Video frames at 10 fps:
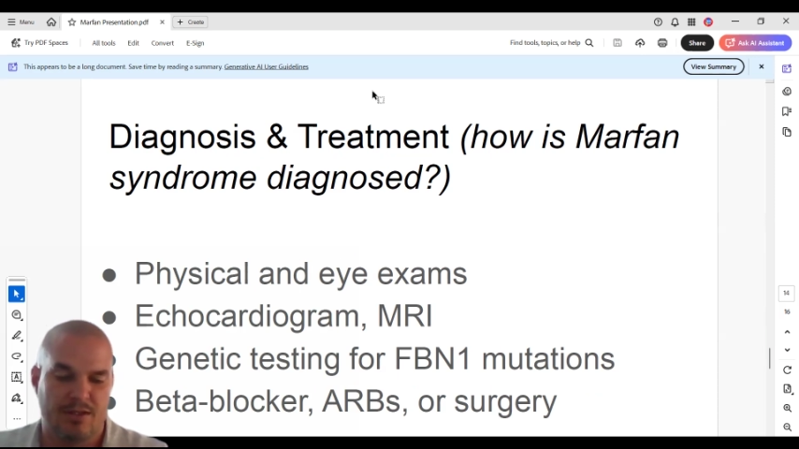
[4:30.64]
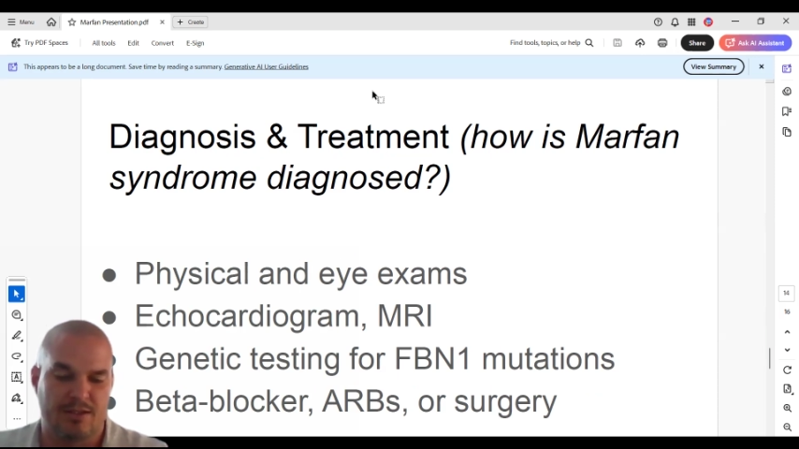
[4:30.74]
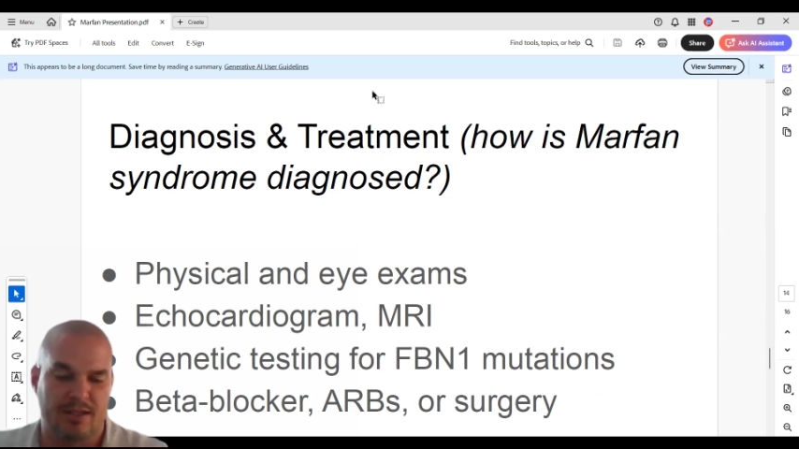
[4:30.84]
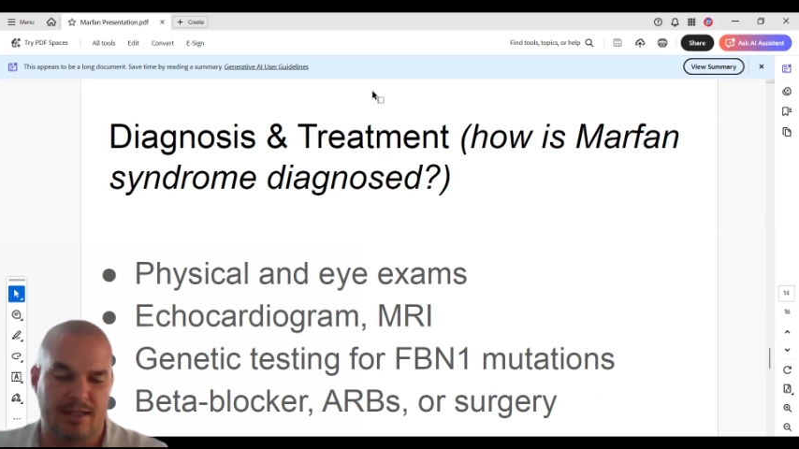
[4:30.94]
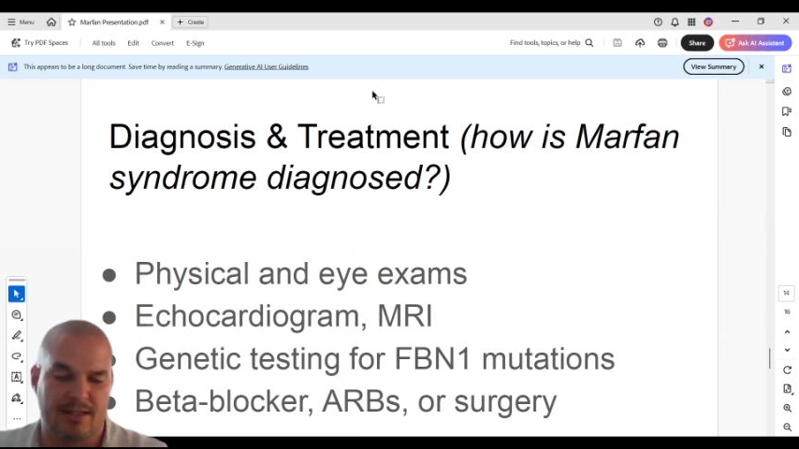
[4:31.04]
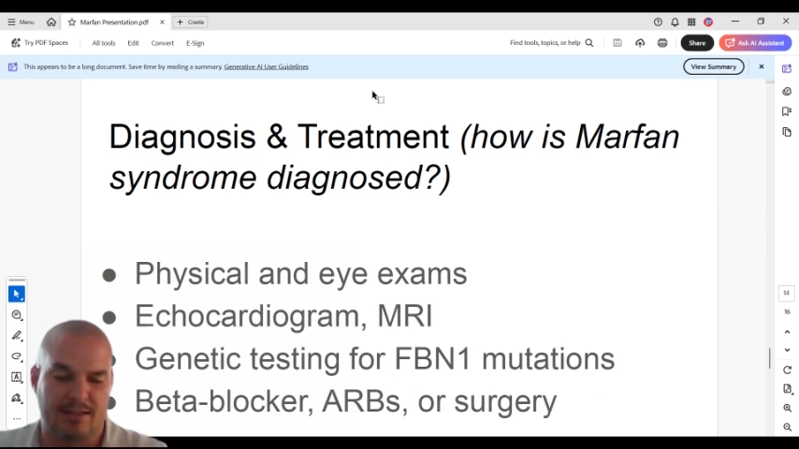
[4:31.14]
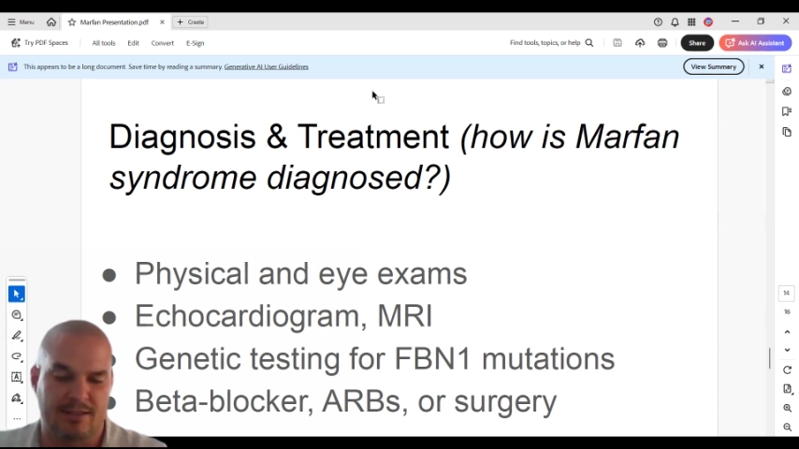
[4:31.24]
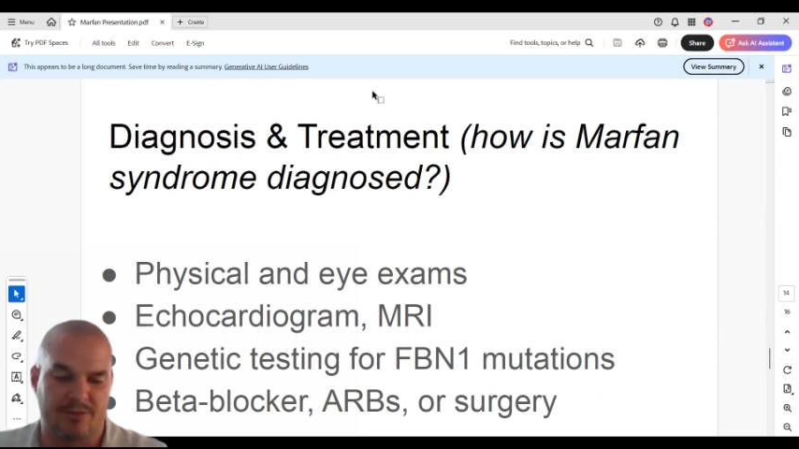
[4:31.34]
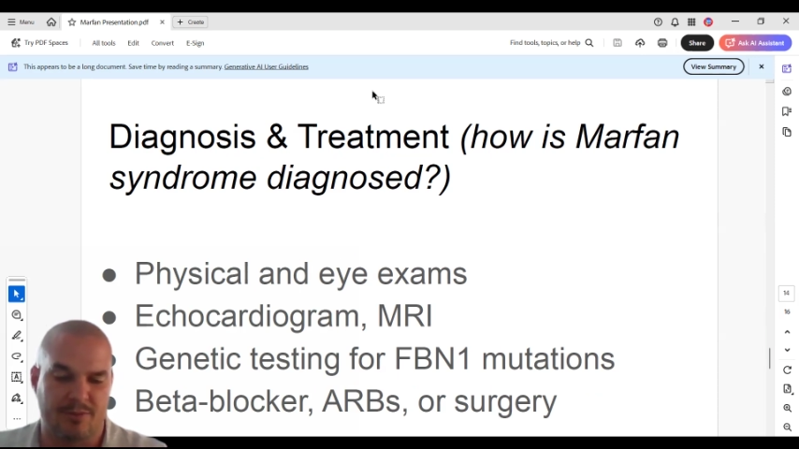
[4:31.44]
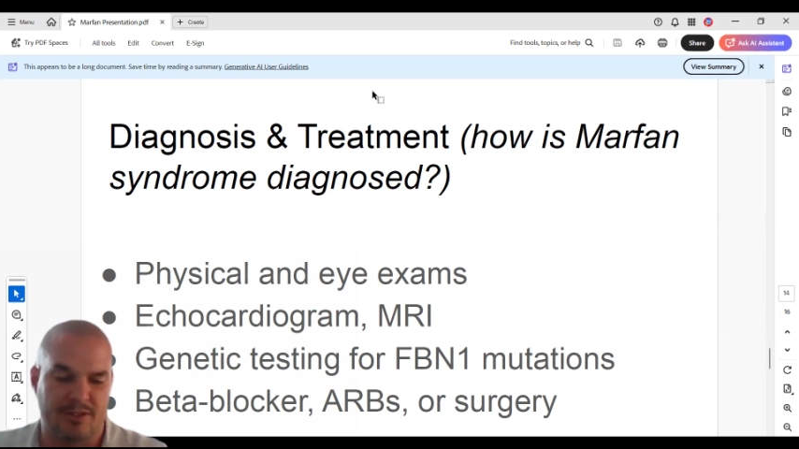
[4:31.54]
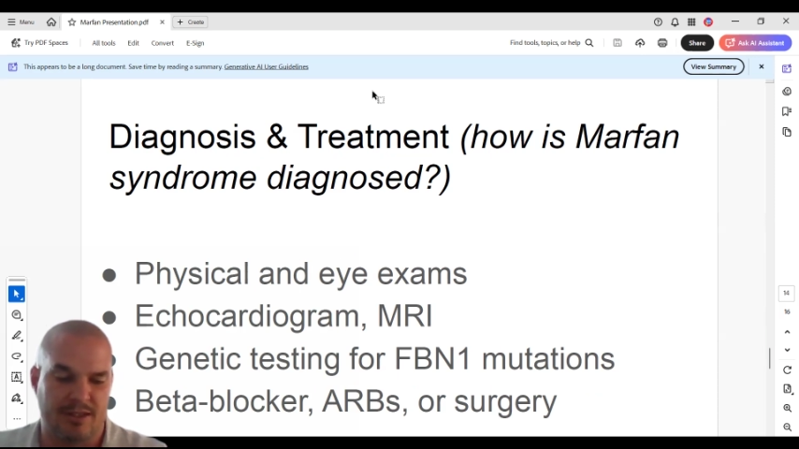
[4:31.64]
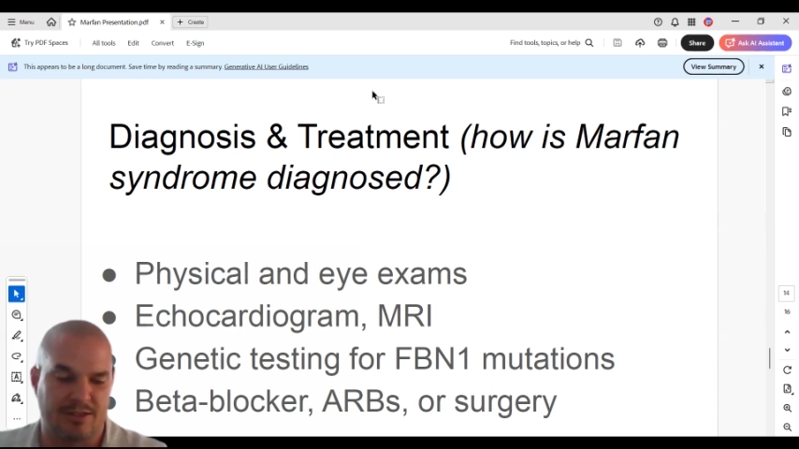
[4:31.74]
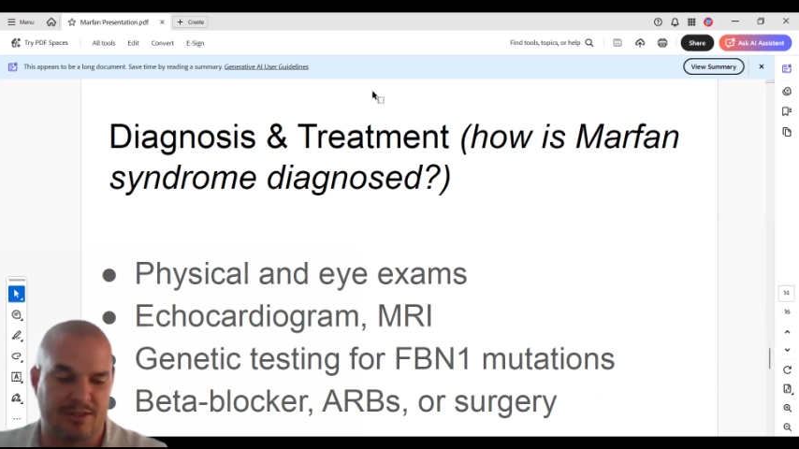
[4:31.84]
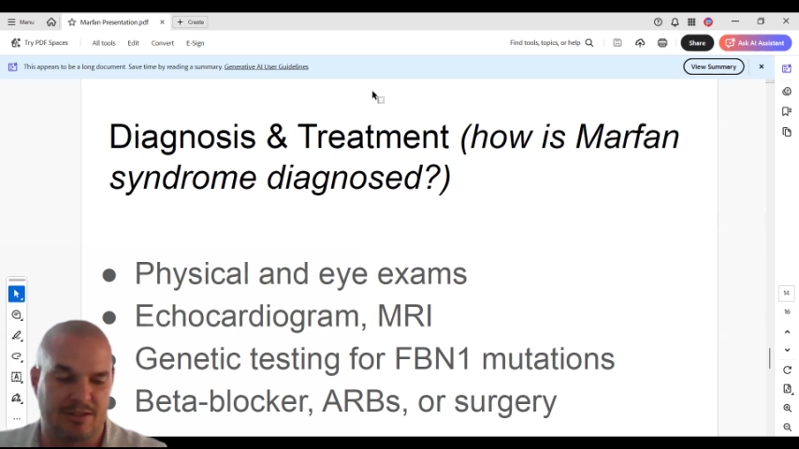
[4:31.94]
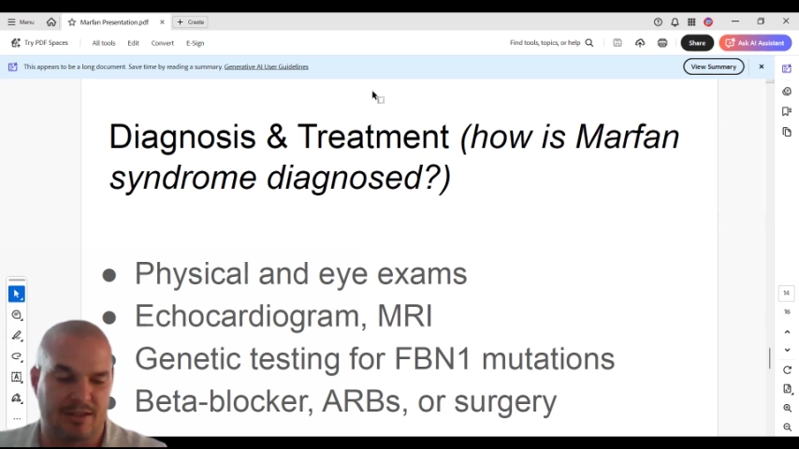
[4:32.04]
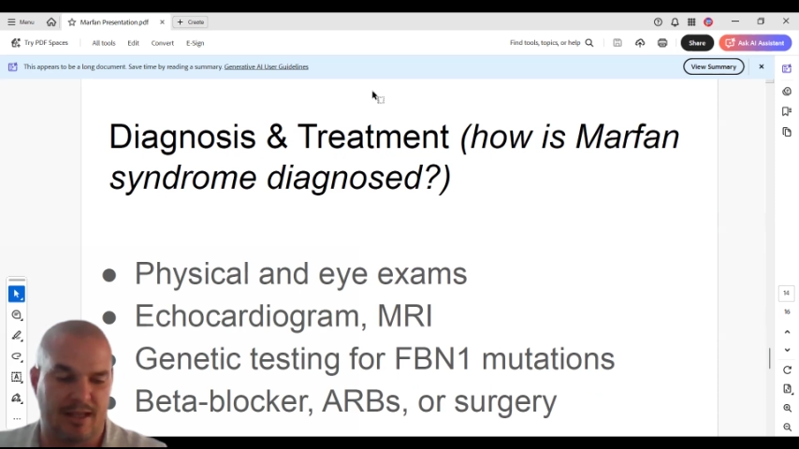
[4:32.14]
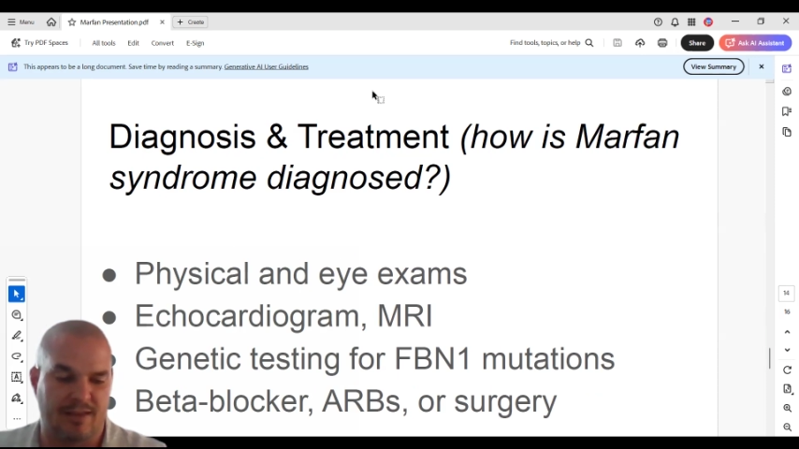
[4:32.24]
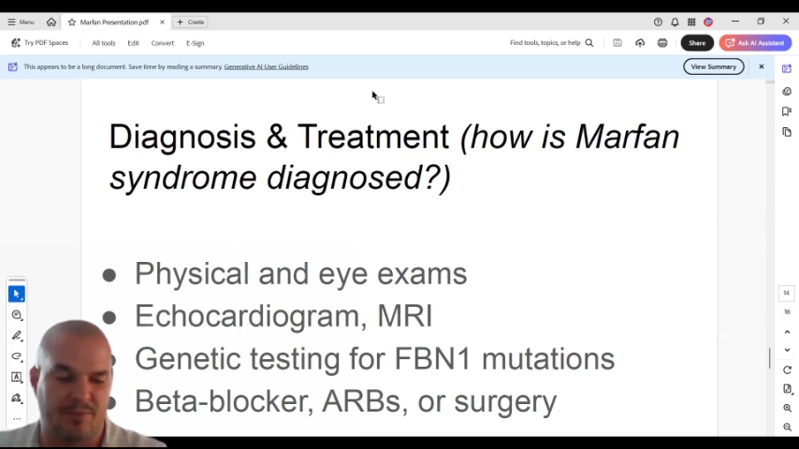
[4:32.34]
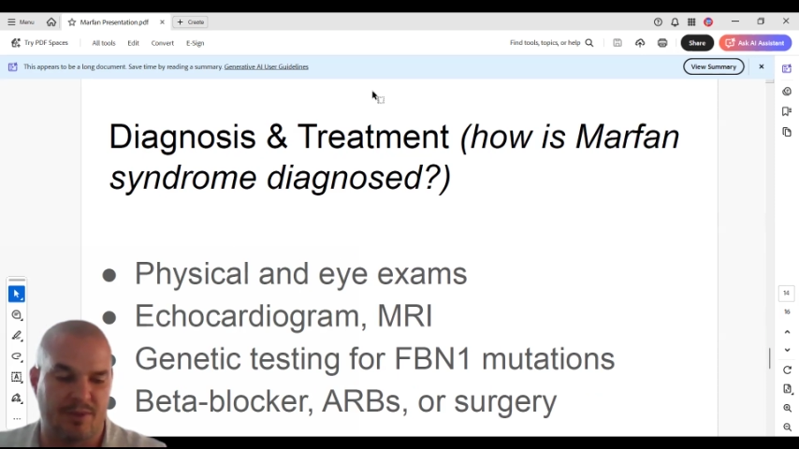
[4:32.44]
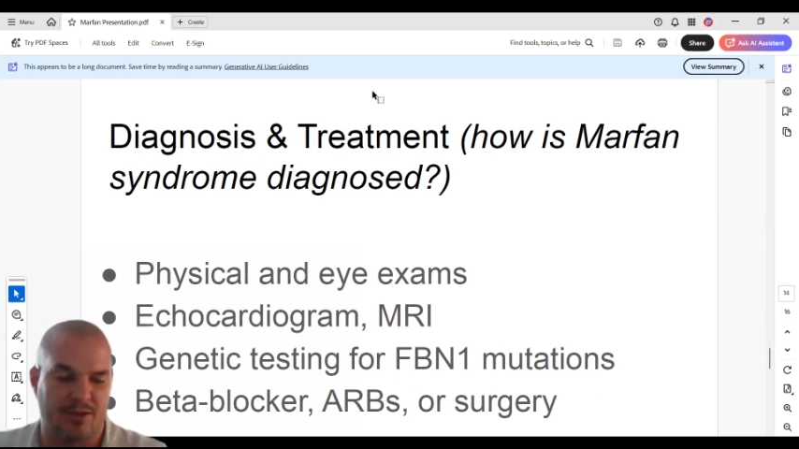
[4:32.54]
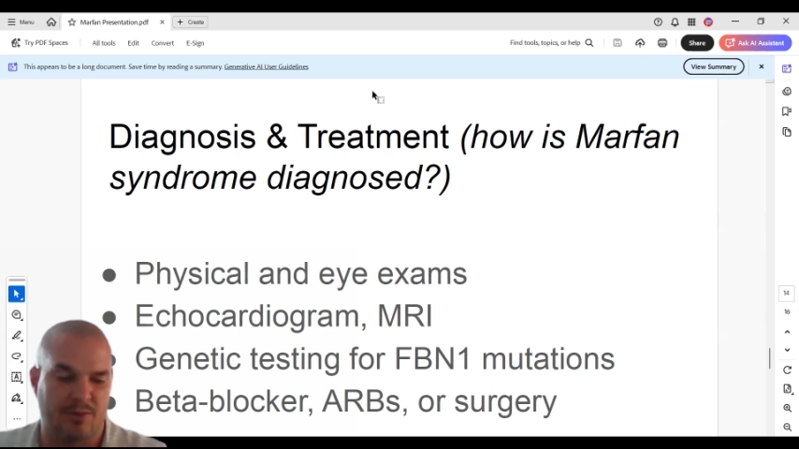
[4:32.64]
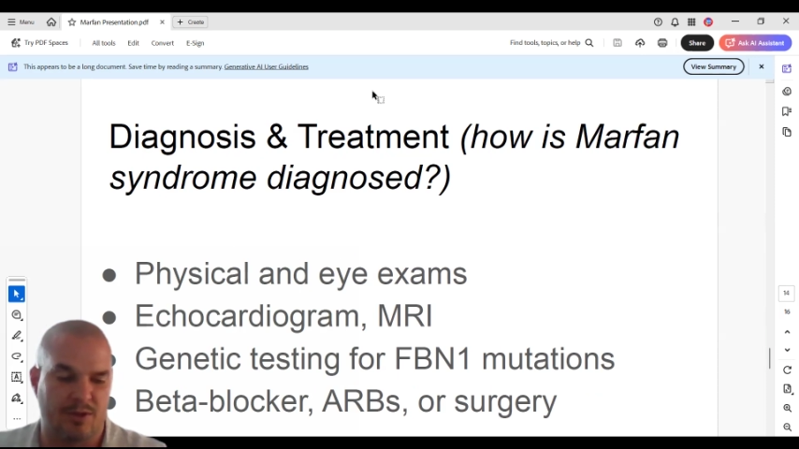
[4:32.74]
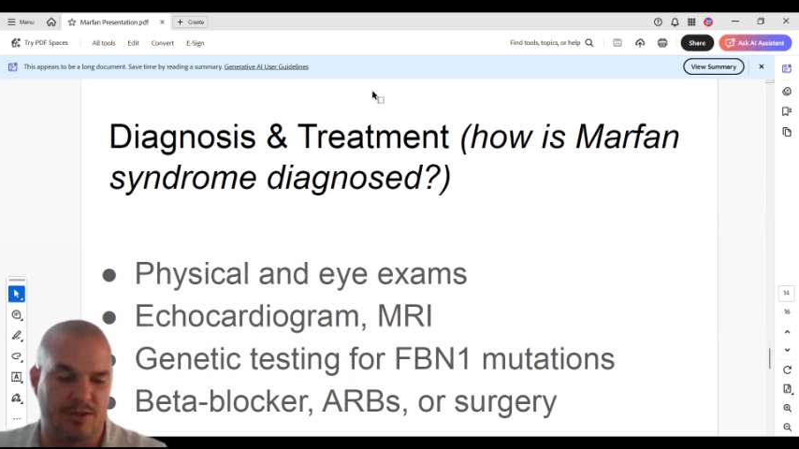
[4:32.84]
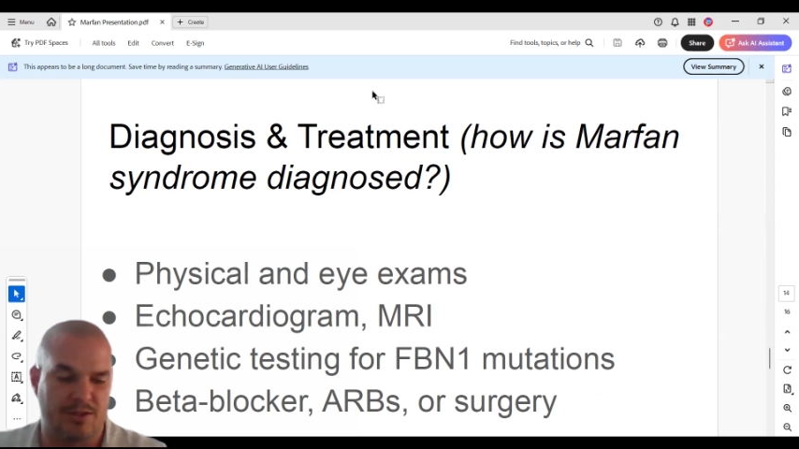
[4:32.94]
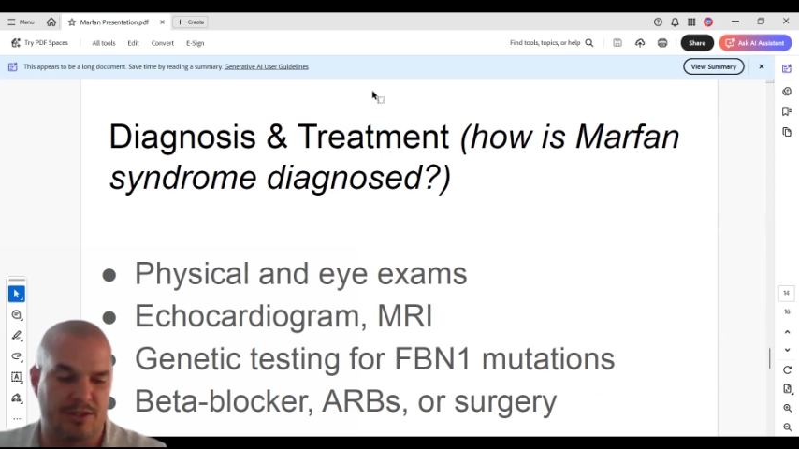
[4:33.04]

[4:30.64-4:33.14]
Genetic testing for mutations in the FBN1